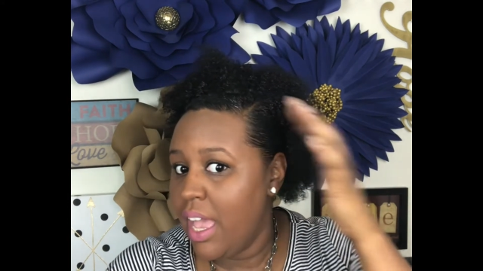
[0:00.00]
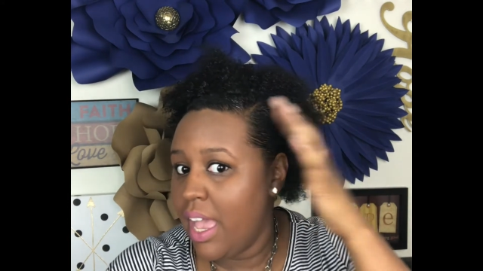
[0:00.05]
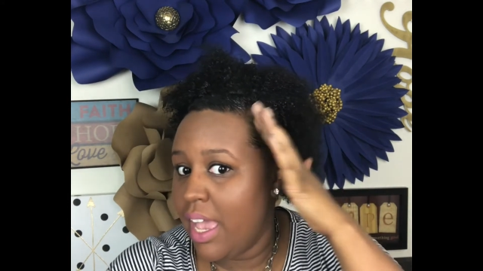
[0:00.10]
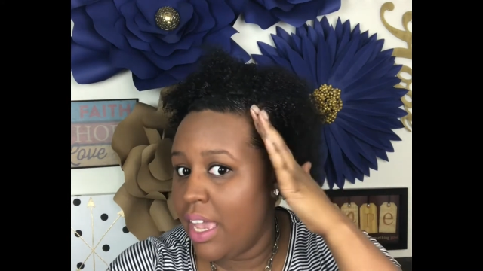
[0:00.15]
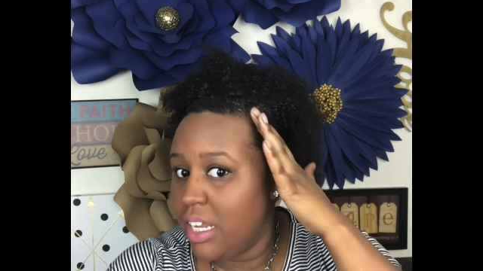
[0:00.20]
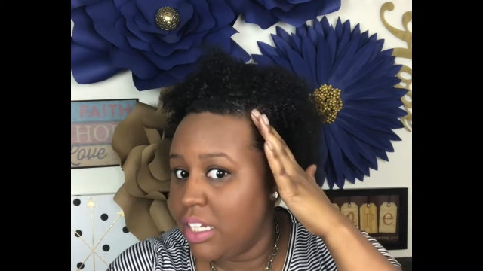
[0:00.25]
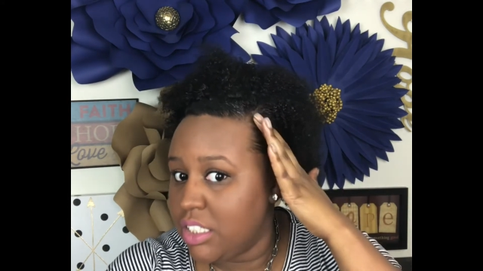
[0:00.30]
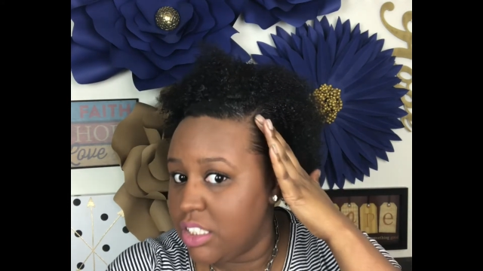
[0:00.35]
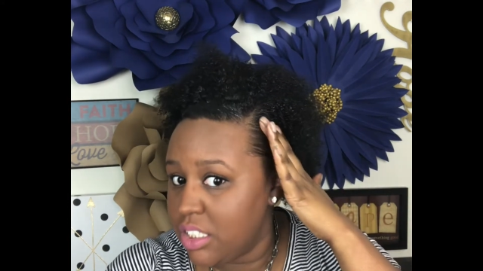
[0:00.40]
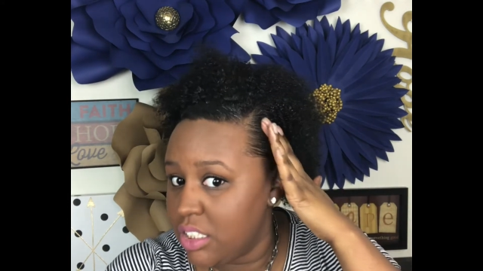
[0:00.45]

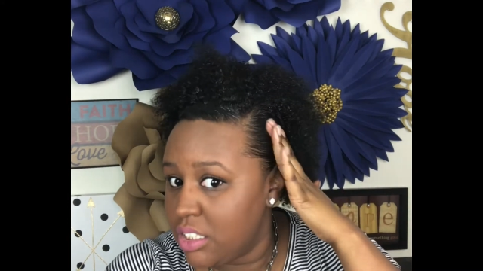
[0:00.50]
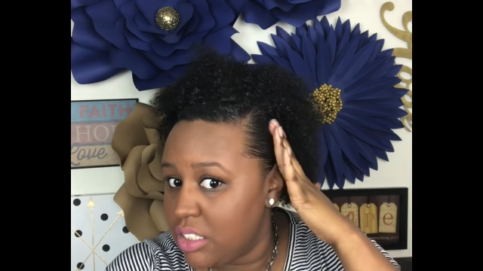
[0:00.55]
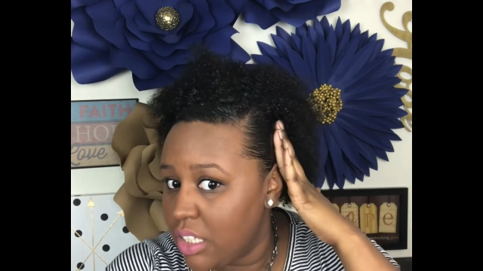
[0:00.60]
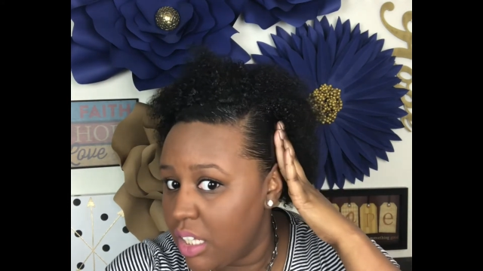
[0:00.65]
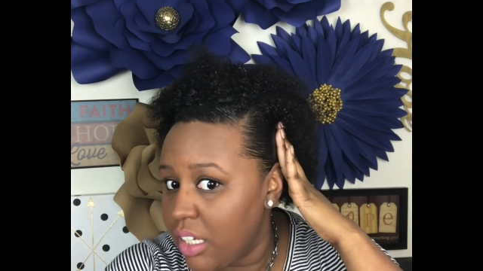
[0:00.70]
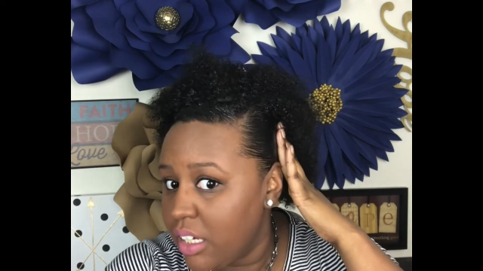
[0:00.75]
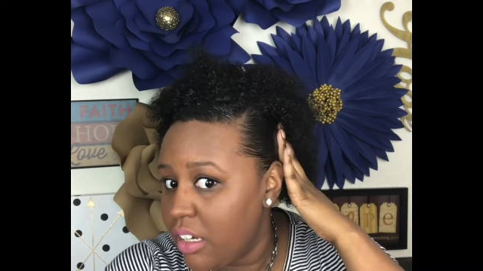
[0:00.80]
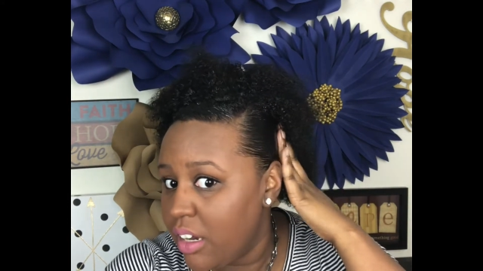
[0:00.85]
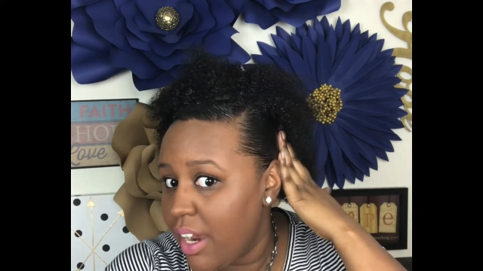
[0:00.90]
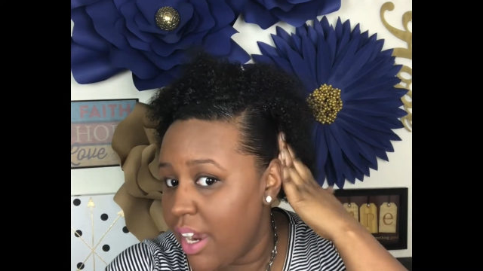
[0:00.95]
and just
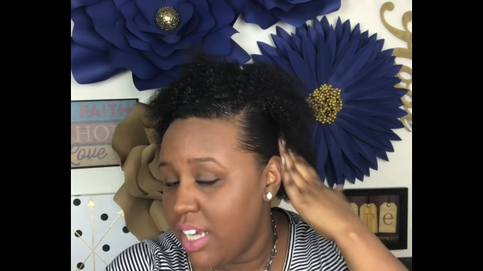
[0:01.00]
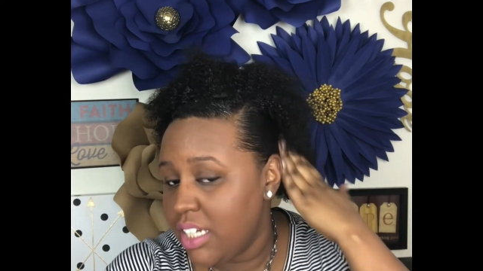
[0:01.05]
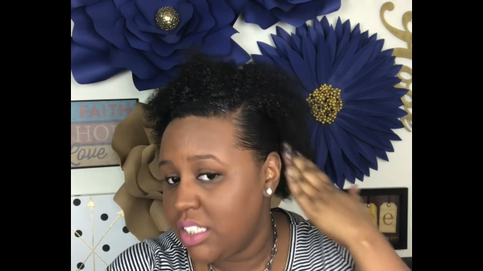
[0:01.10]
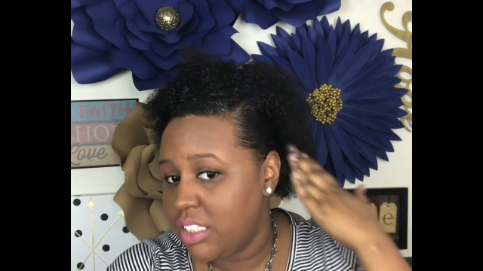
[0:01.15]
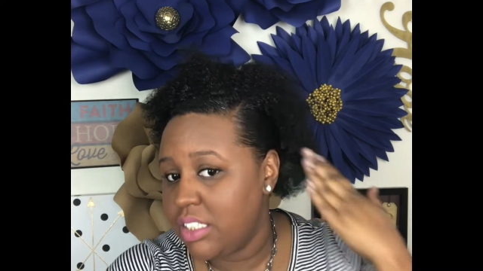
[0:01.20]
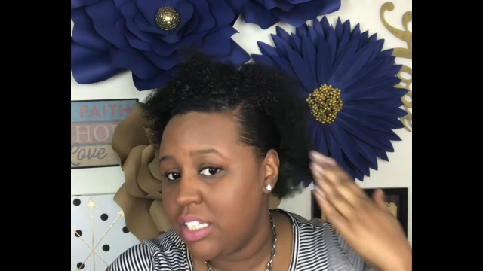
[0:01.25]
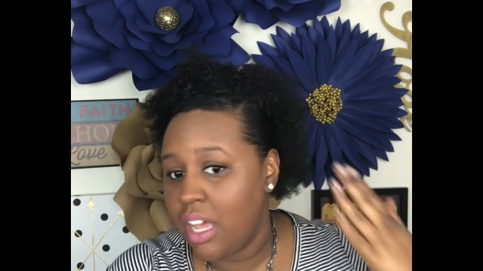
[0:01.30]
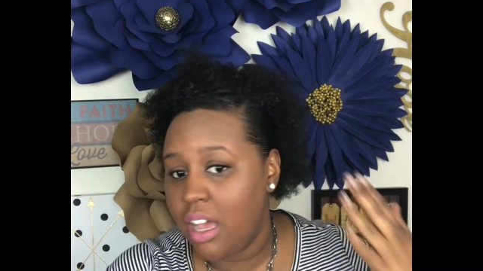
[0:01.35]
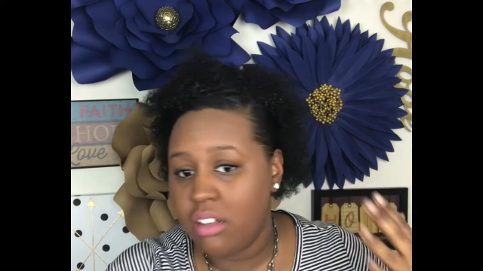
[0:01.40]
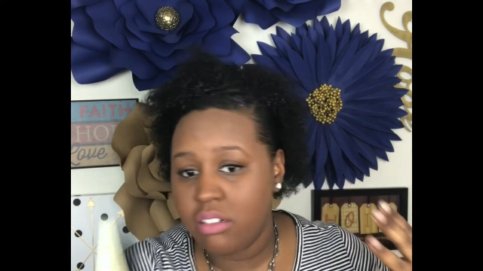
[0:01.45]
slick your
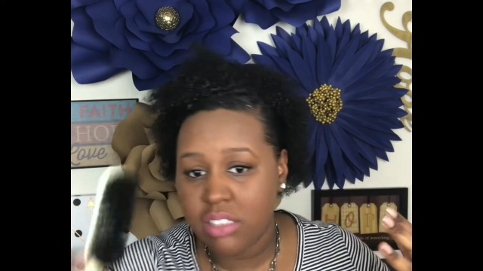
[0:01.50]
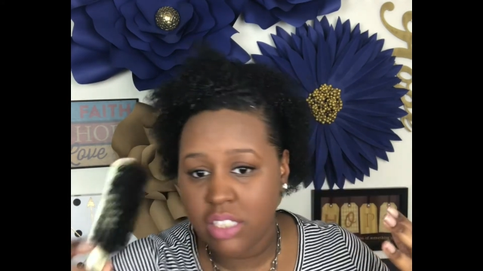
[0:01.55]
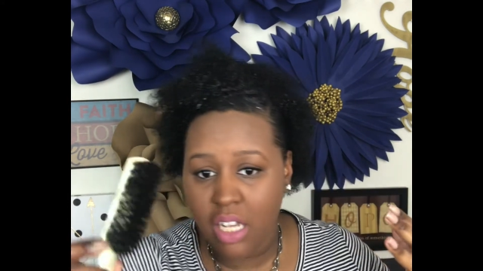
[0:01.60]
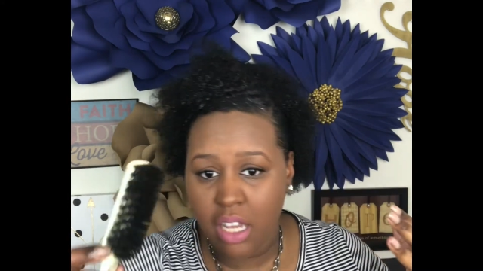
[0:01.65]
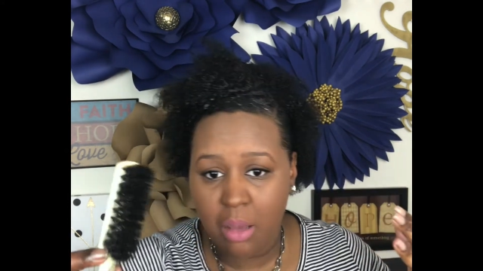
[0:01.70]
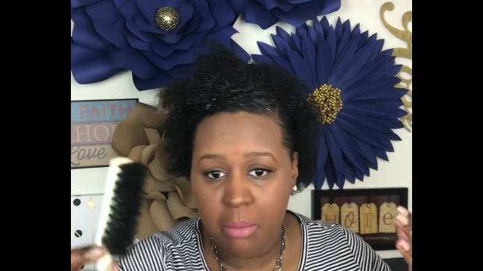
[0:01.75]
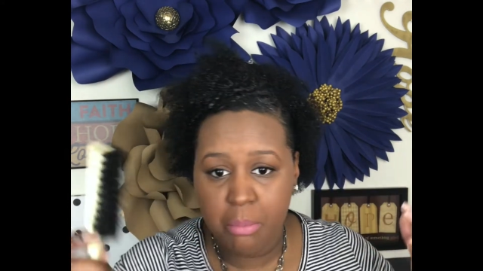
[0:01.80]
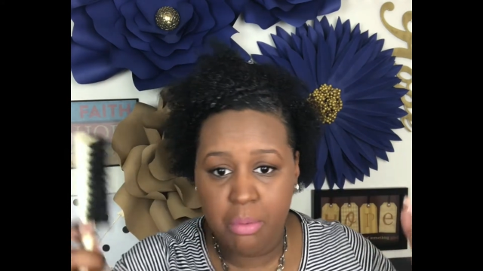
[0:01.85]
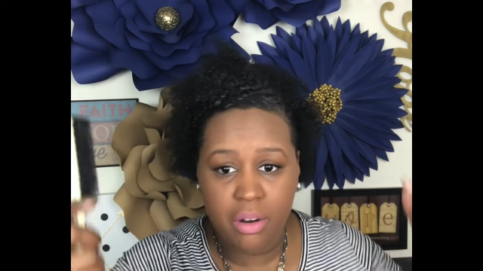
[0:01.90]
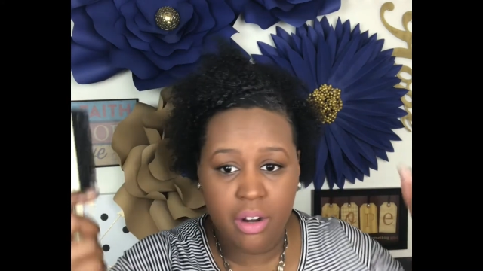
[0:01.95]
edges down.
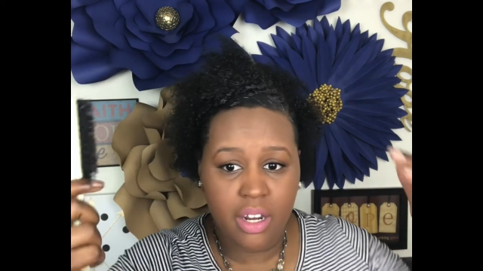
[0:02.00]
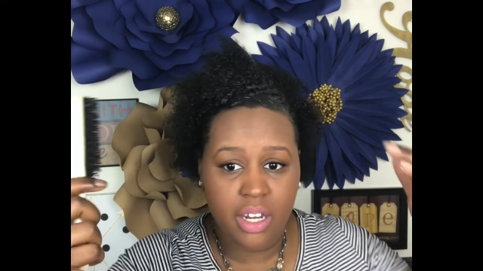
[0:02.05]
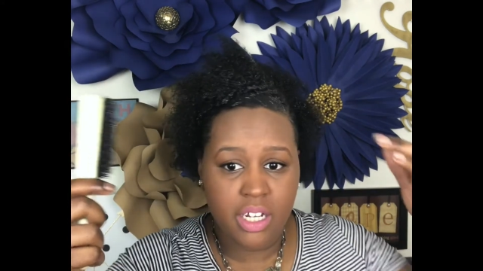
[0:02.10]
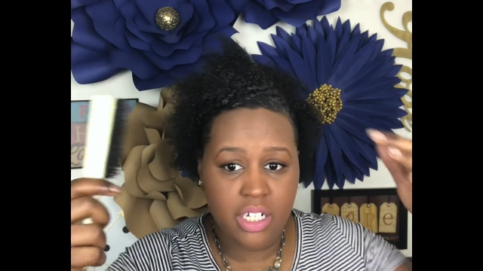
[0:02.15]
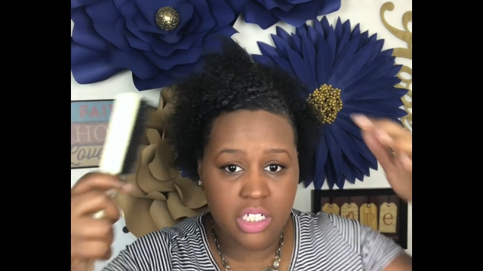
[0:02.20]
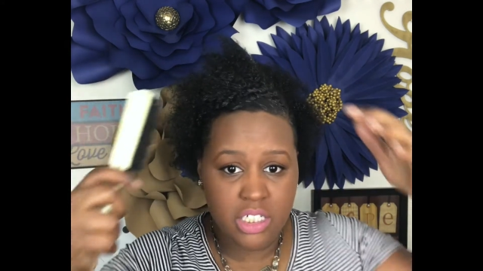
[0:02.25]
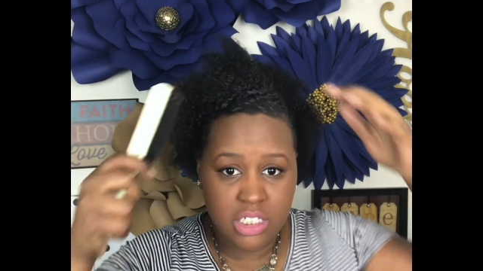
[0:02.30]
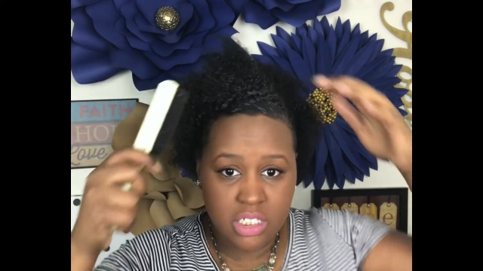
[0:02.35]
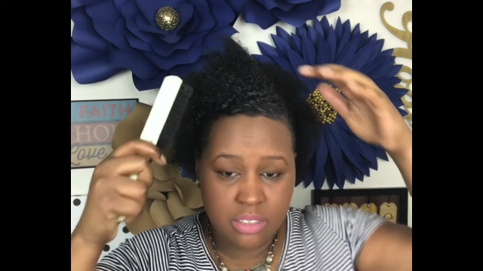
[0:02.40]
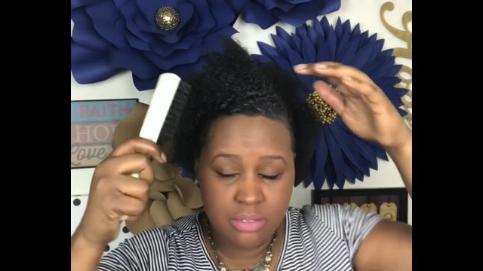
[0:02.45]
Take a brush